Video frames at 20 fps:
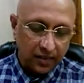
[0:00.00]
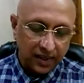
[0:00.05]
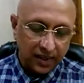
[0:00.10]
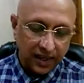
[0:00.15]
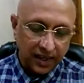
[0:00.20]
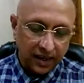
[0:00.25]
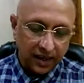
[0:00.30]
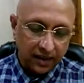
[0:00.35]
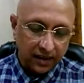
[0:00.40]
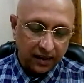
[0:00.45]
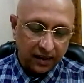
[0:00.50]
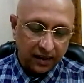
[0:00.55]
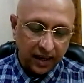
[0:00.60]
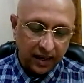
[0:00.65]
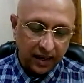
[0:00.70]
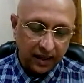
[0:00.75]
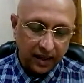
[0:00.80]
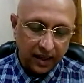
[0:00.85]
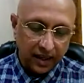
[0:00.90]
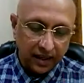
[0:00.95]
terror
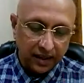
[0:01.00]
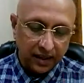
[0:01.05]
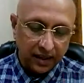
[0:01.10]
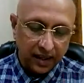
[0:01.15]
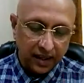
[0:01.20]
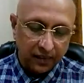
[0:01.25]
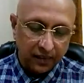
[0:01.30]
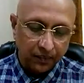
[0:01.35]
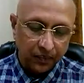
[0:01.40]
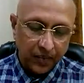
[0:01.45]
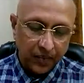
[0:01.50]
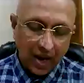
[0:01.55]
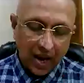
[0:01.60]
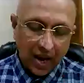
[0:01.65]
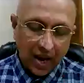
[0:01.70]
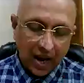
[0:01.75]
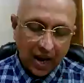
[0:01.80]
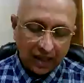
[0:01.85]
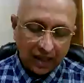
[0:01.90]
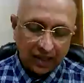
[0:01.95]
and clinging.
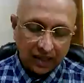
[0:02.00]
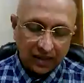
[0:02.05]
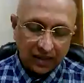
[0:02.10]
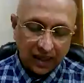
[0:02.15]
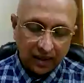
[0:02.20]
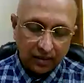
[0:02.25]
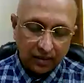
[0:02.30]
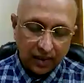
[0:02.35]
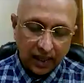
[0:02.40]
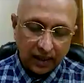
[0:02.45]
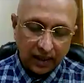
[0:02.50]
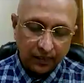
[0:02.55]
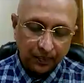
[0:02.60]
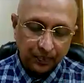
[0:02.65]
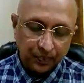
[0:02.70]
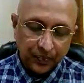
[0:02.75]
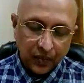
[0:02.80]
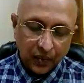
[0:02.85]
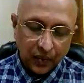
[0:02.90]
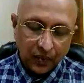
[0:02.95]
At the same time,
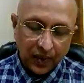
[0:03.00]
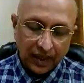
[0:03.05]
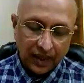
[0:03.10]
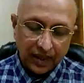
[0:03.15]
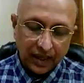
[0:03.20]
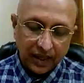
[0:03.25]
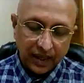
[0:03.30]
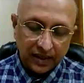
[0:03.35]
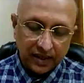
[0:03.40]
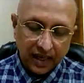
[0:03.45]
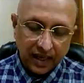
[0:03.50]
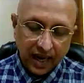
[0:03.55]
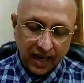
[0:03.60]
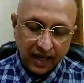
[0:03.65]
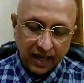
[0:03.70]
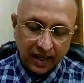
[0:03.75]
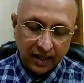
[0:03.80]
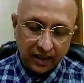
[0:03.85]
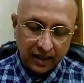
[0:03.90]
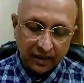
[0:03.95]
when there is a
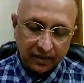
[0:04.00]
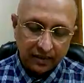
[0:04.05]
light,